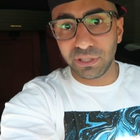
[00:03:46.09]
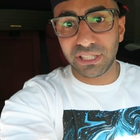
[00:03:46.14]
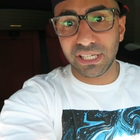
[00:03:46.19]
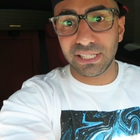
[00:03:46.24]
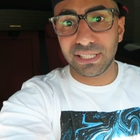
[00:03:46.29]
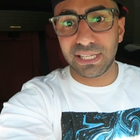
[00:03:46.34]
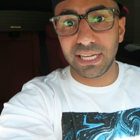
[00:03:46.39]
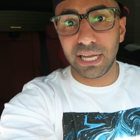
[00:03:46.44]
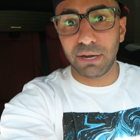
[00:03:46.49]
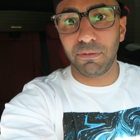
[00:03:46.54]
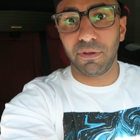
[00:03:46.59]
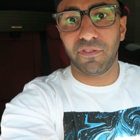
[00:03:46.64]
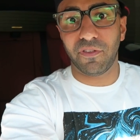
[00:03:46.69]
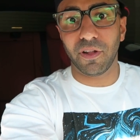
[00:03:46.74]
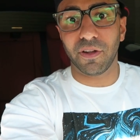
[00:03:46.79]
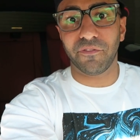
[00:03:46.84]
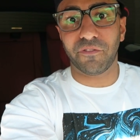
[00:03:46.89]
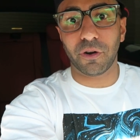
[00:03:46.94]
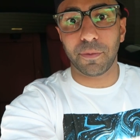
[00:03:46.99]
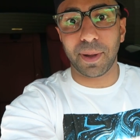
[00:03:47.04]
we just did, we
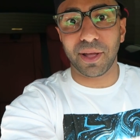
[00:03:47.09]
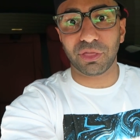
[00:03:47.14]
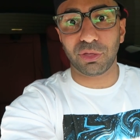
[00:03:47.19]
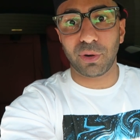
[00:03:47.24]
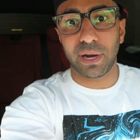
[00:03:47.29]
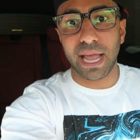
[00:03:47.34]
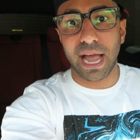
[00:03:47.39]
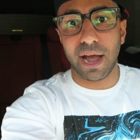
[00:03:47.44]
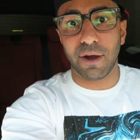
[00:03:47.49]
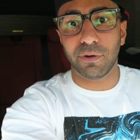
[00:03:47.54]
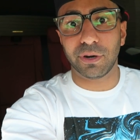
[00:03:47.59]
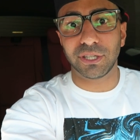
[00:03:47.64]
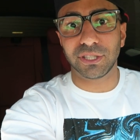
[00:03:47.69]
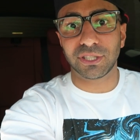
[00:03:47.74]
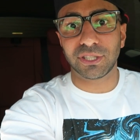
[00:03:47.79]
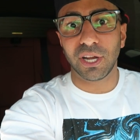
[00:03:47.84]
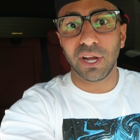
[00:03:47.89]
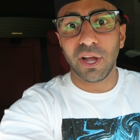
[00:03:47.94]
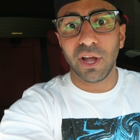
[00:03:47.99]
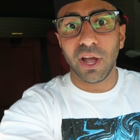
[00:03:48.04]
filmed for about three
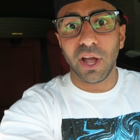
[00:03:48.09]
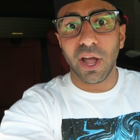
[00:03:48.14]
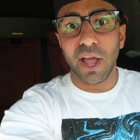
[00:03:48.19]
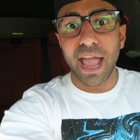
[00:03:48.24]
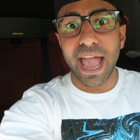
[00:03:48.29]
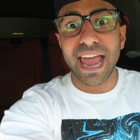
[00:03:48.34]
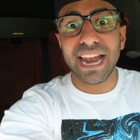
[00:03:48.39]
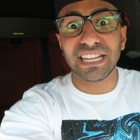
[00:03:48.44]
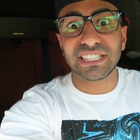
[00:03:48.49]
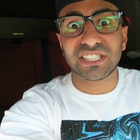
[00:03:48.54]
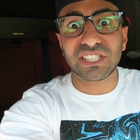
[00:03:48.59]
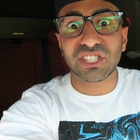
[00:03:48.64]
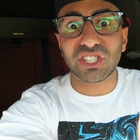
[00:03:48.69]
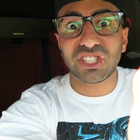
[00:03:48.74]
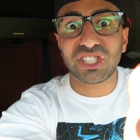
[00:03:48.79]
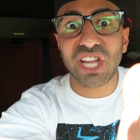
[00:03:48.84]
hours, and it's